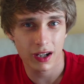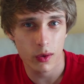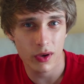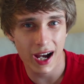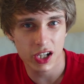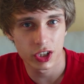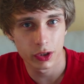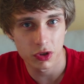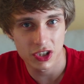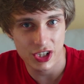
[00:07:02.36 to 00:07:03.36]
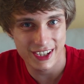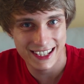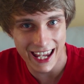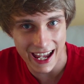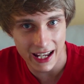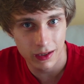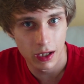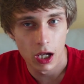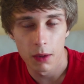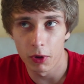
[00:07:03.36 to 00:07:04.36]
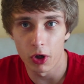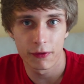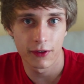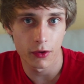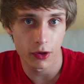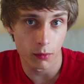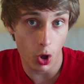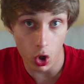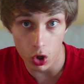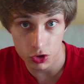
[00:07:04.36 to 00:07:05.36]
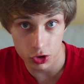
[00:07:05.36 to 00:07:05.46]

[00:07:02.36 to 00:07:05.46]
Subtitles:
count actually reaches 10, but a few of them are